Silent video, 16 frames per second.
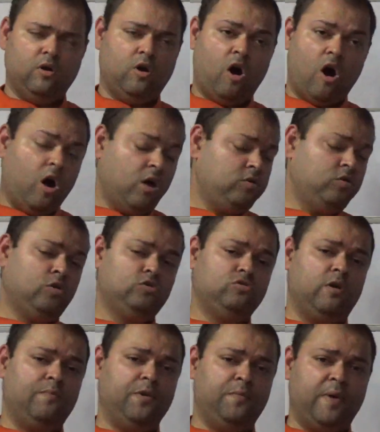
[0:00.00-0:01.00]
or those
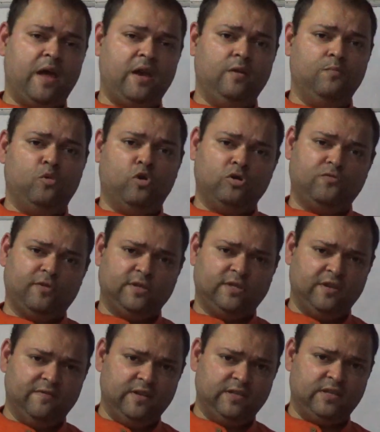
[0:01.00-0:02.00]
who are preparing both for
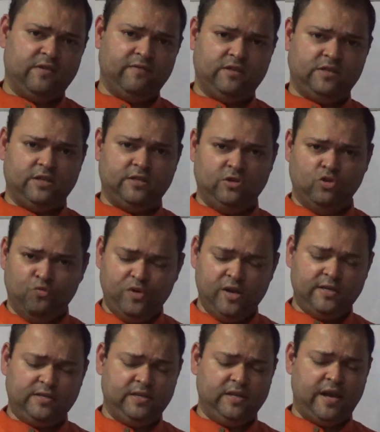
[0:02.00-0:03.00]
civil services,
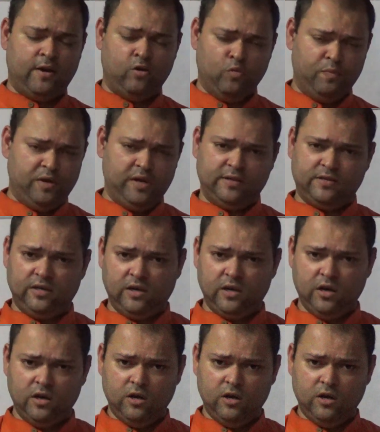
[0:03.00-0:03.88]
UPSC and OPSC,